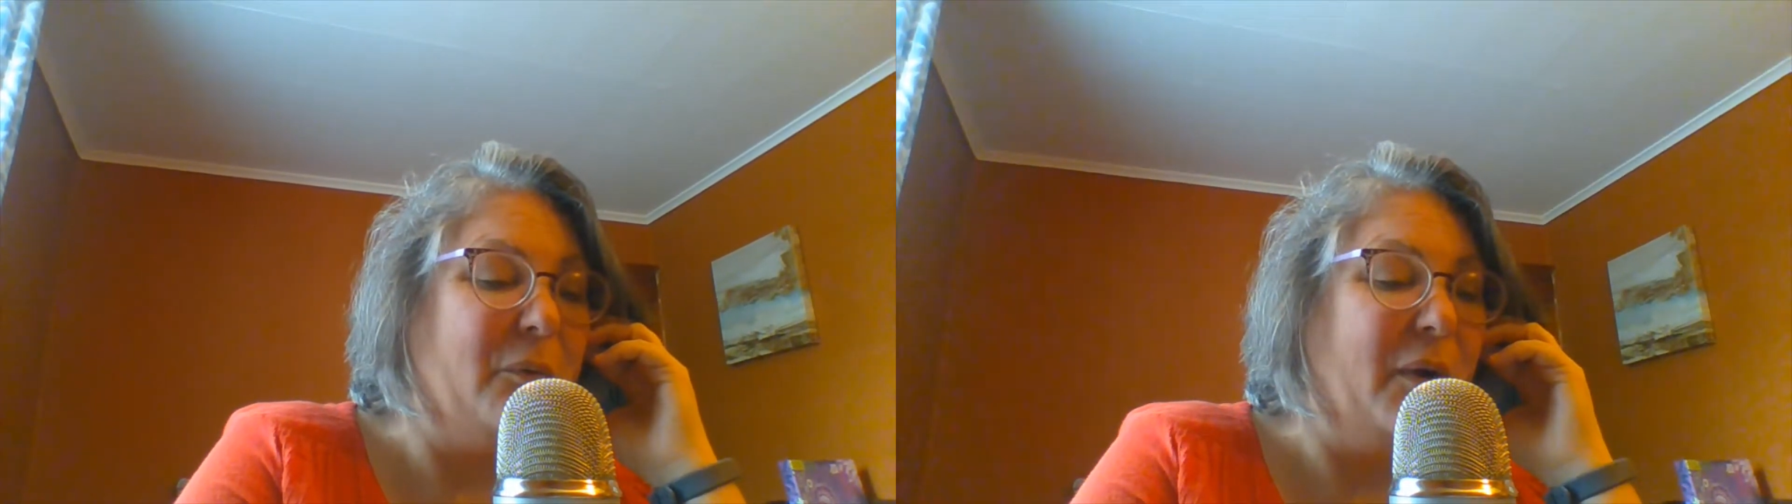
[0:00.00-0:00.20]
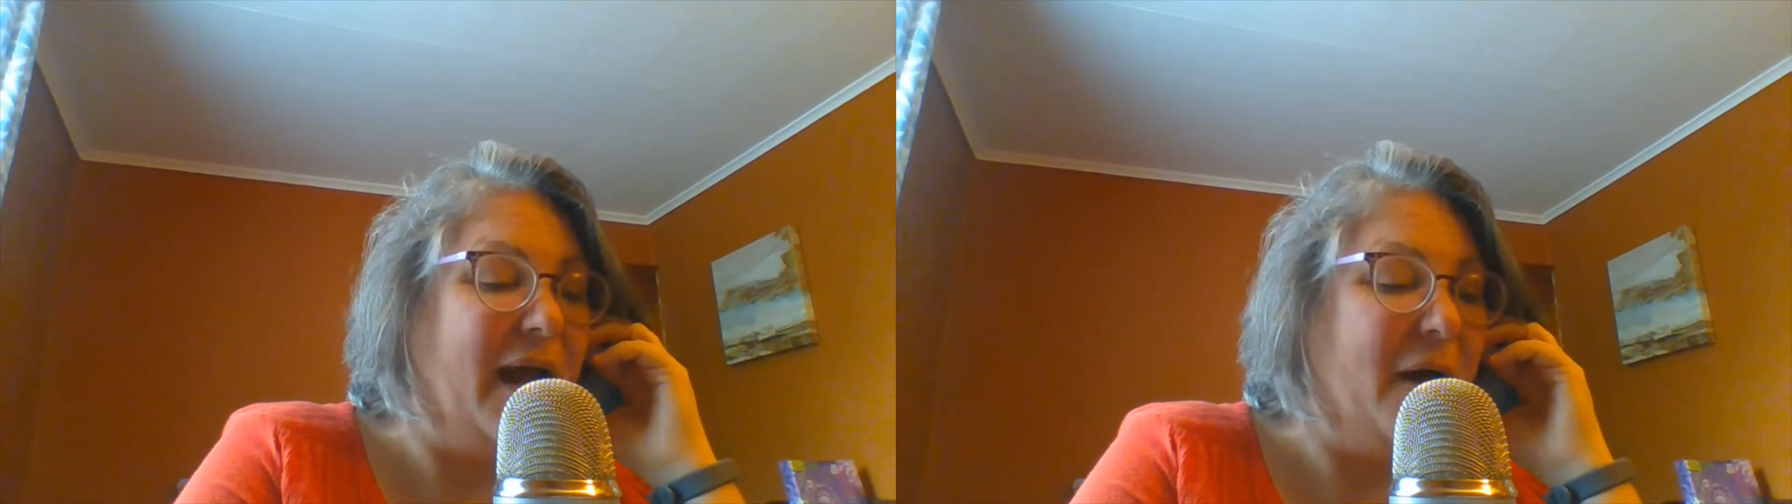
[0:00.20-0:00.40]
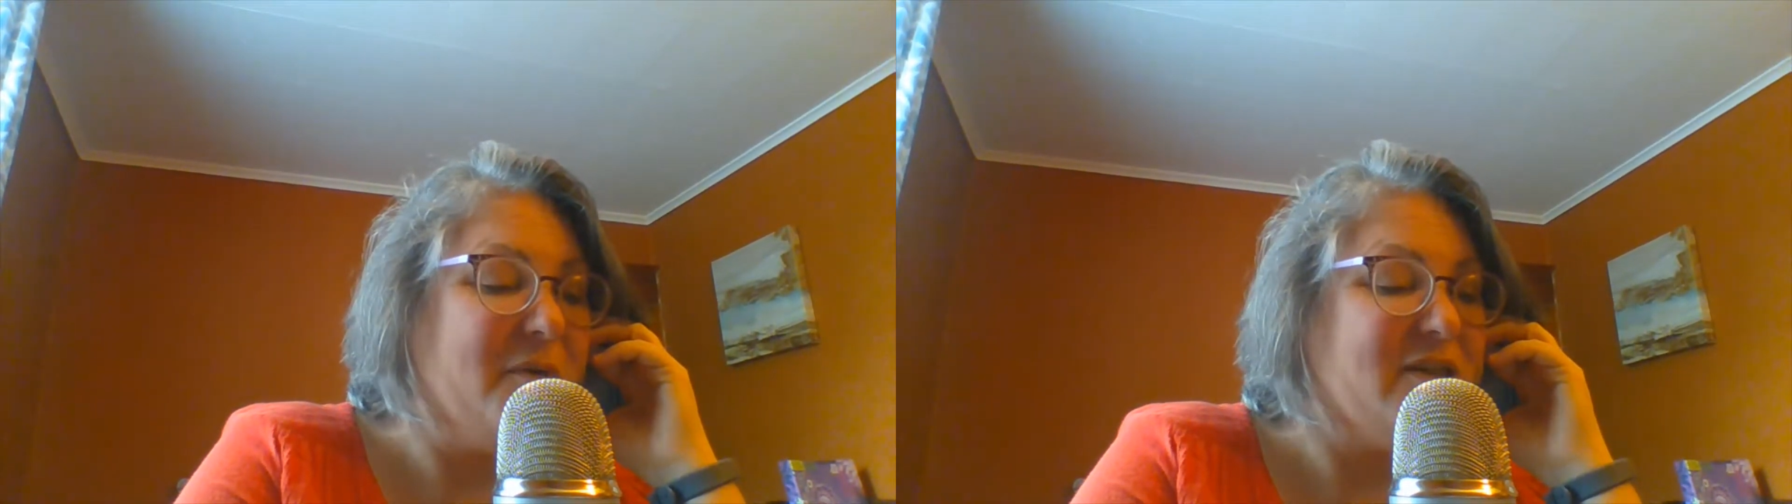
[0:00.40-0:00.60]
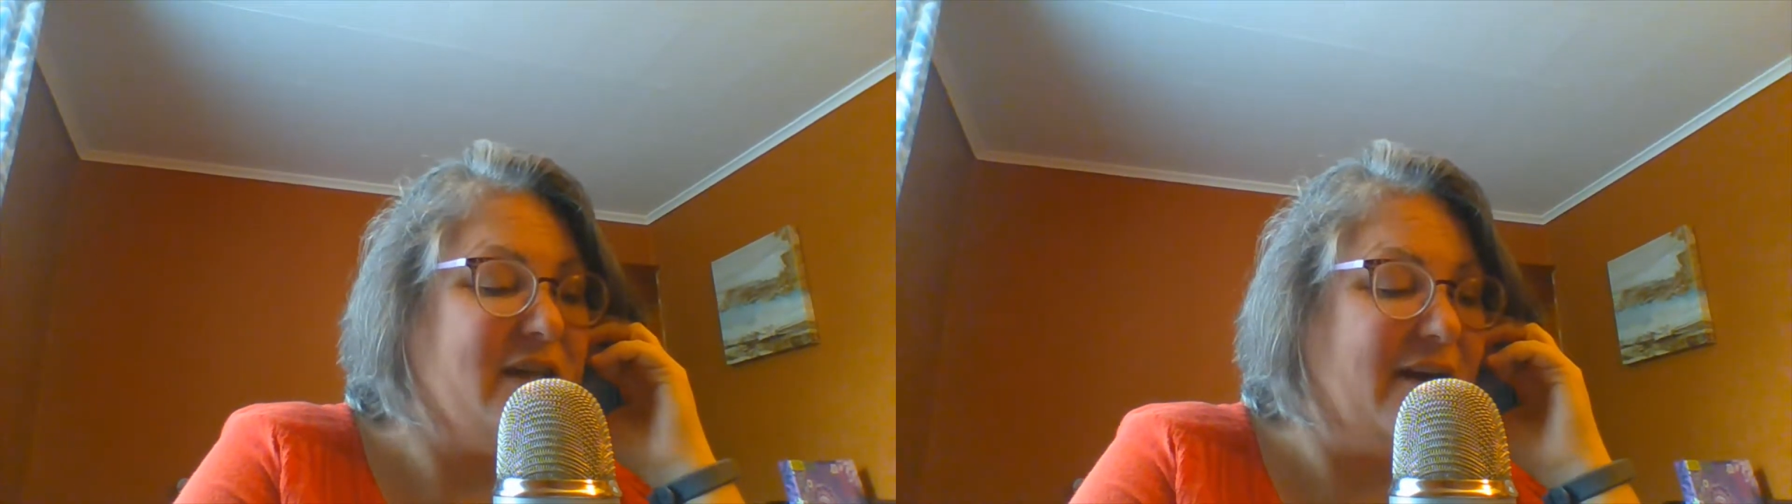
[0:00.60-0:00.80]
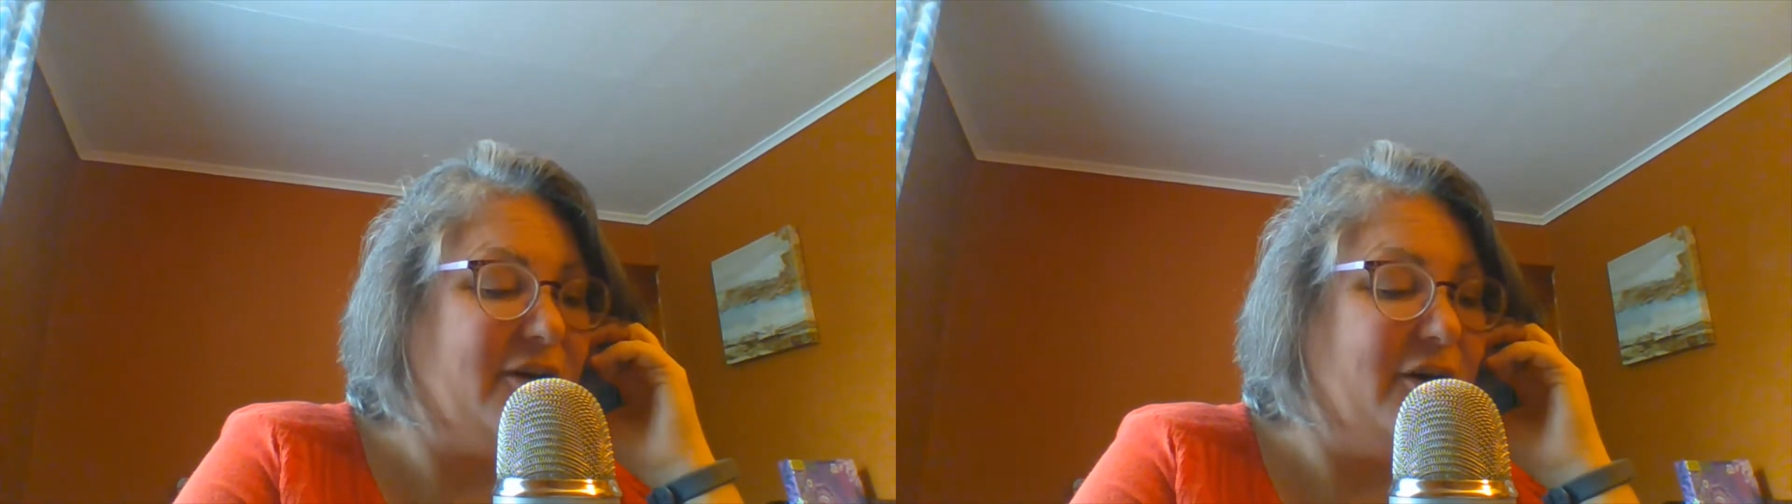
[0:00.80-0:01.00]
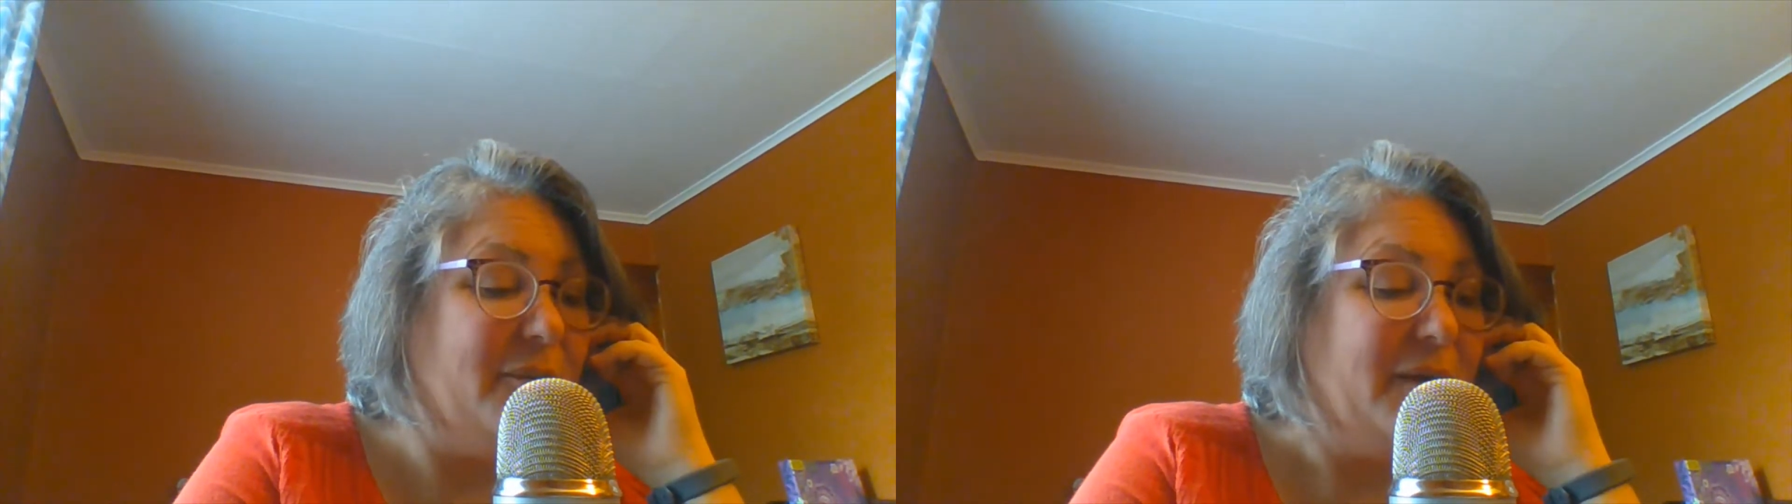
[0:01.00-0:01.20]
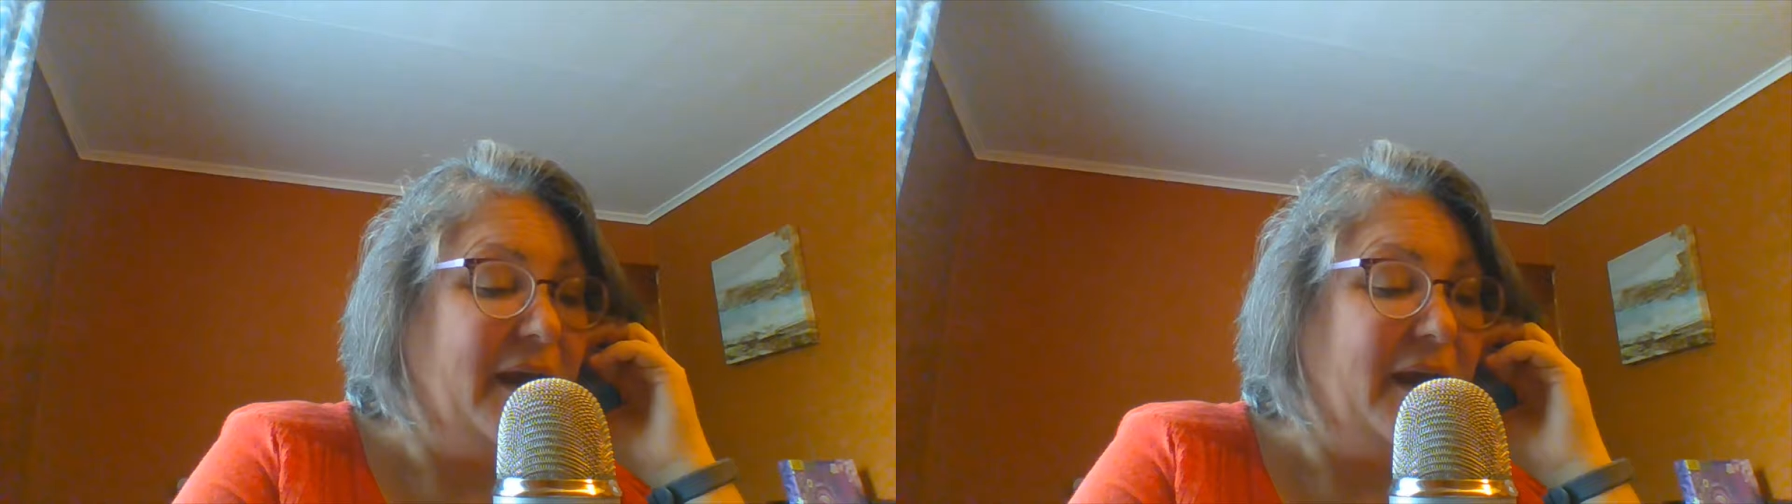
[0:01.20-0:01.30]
when I was younger,